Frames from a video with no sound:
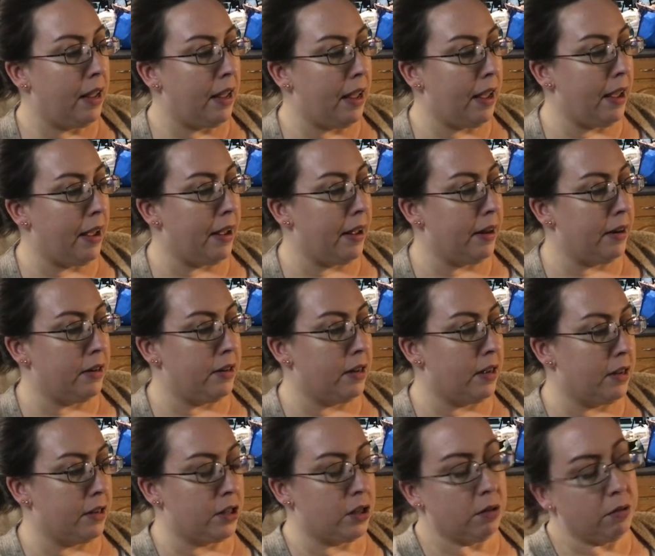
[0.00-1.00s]
and
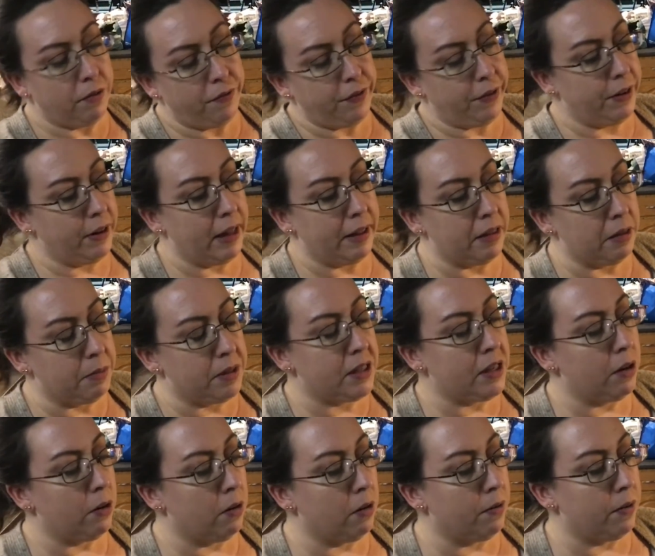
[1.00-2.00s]
so if you let them
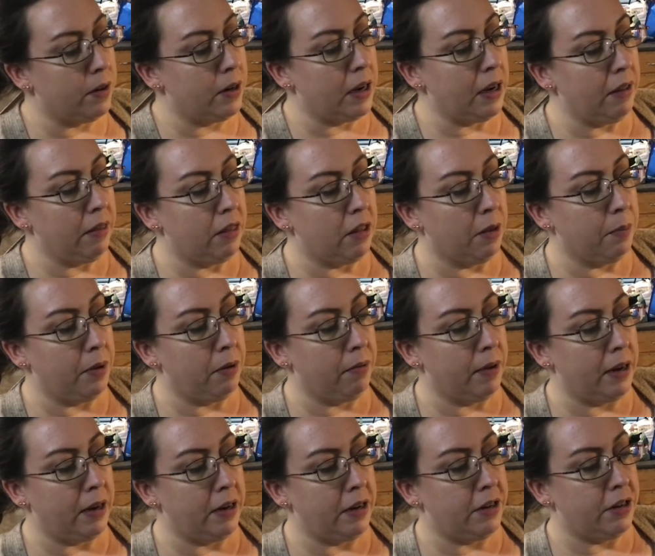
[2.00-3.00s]
sit overnight, they'll be
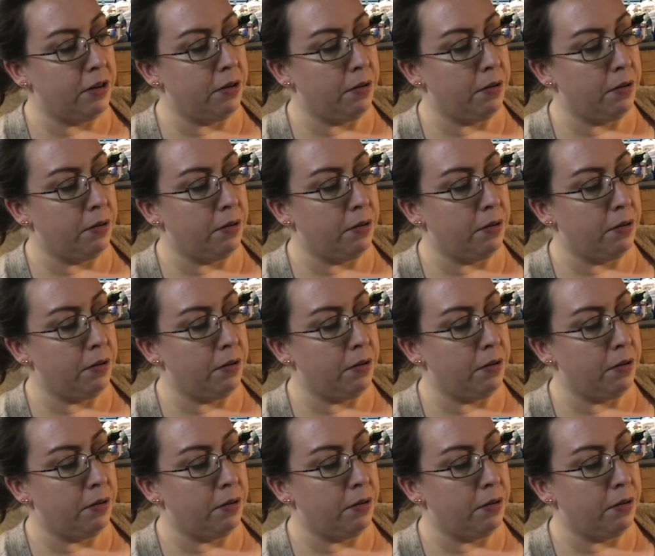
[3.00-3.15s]
ready to